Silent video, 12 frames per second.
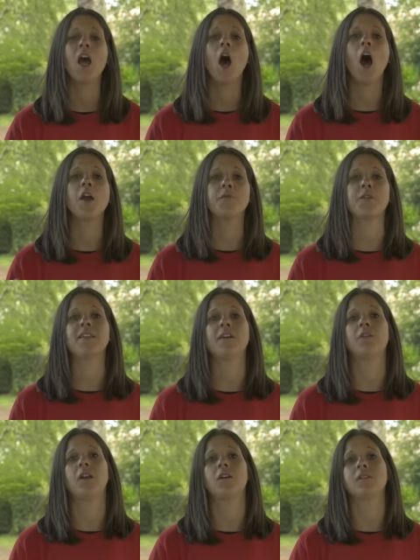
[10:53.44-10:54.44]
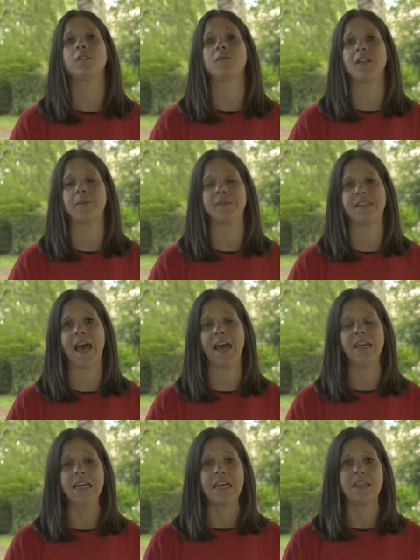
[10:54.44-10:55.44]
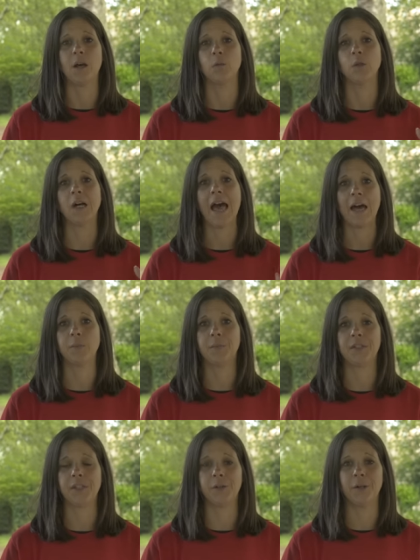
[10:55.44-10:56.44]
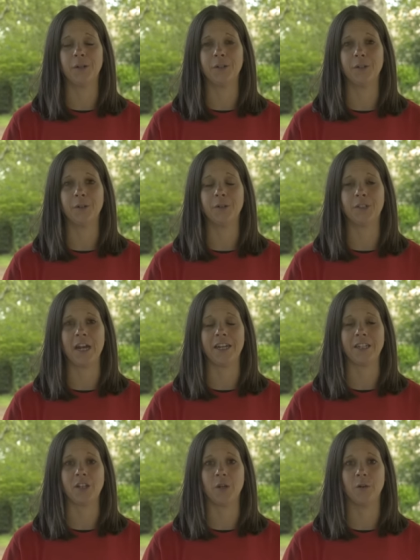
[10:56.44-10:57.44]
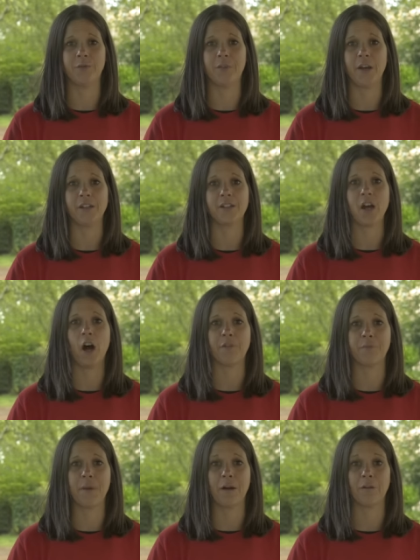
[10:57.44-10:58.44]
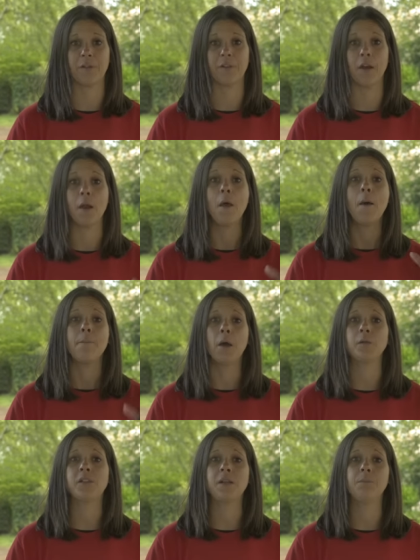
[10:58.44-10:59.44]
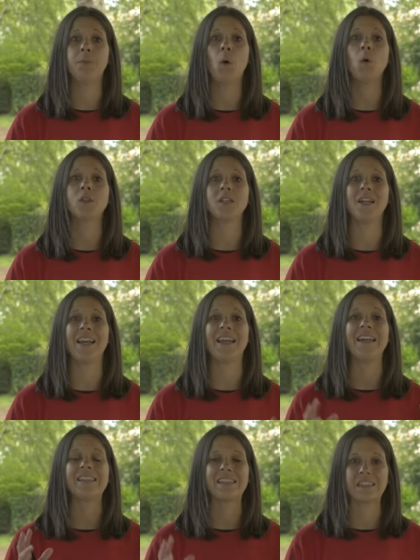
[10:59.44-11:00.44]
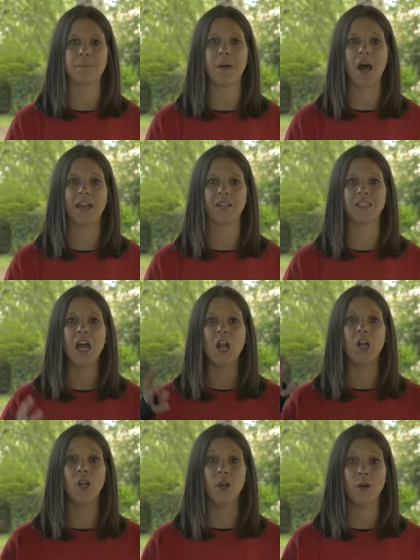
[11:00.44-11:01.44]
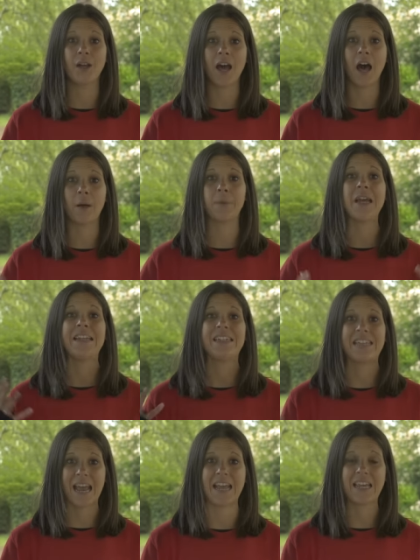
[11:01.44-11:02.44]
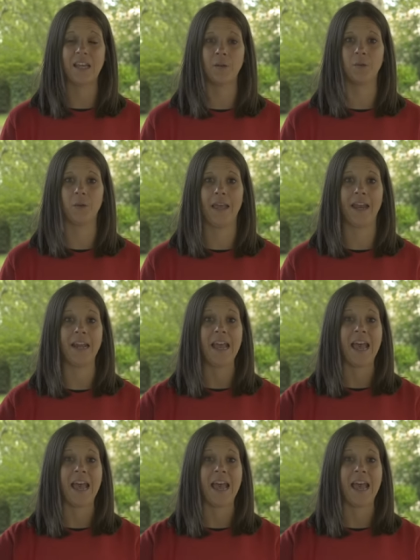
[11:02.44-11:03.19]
Hopefully there are lots of tips there that will help you on your journey to your first half marathon. Most importantly, smile, look up, take it all in.